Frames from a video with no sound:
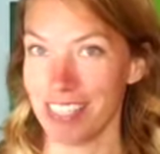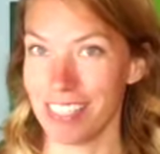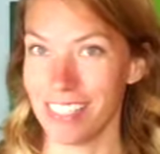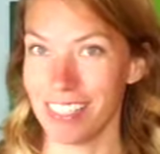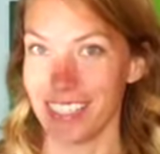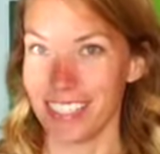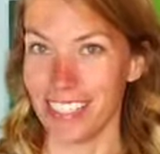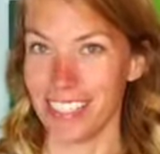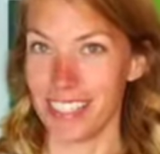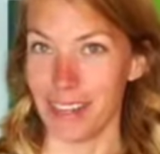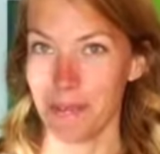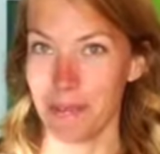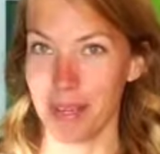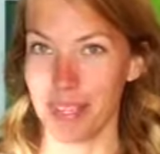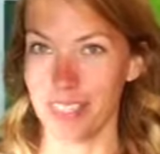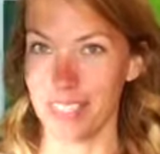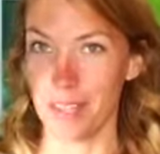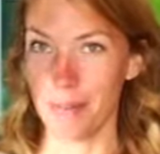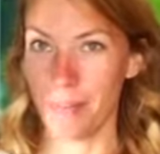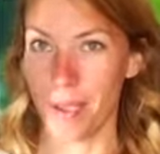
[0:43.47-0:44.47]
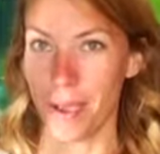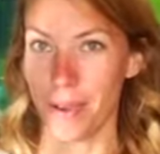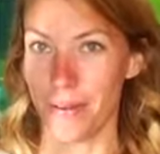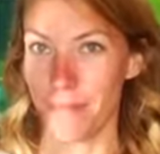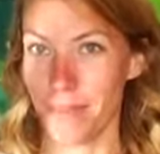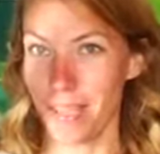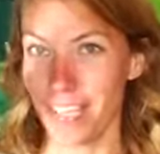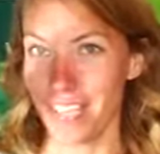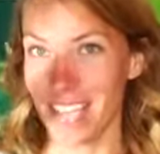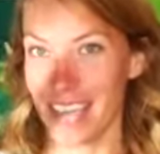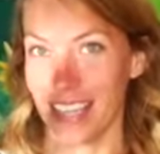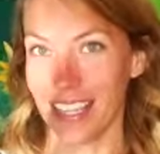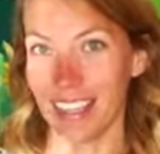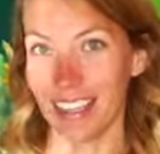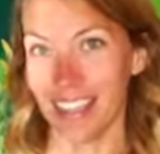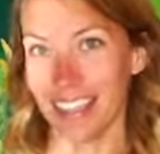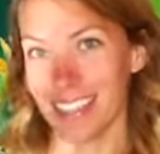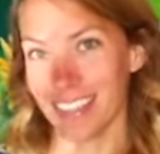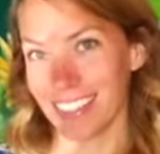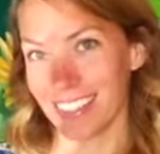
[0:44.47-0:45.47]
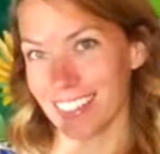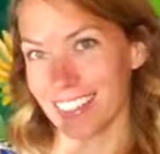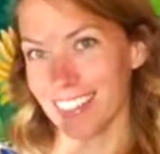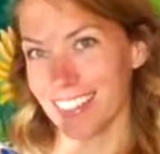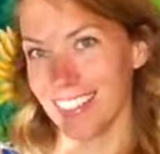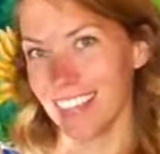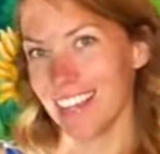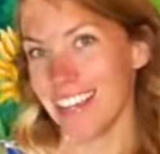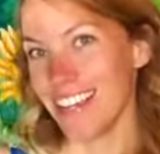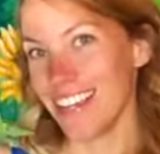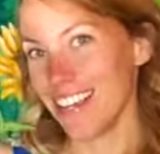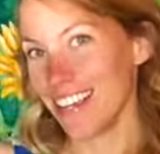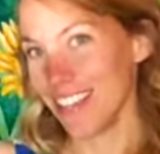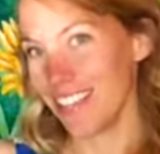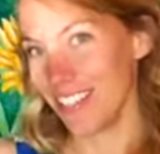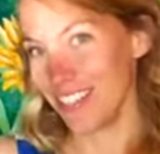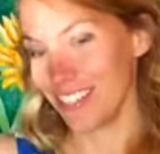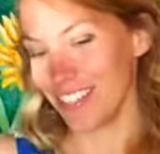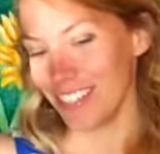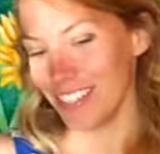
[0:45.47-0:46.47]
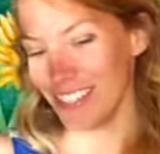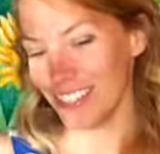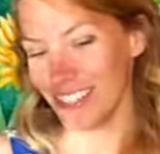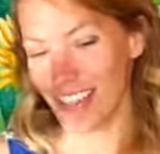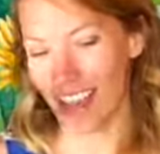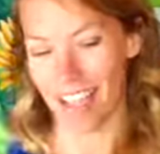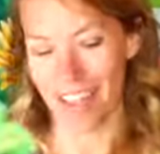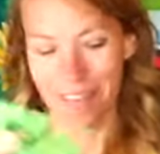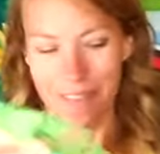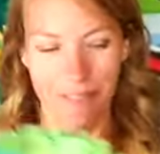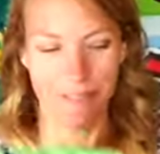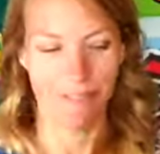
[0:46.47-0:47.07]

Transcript: to see step-by-step how to make a lizard, you could do that.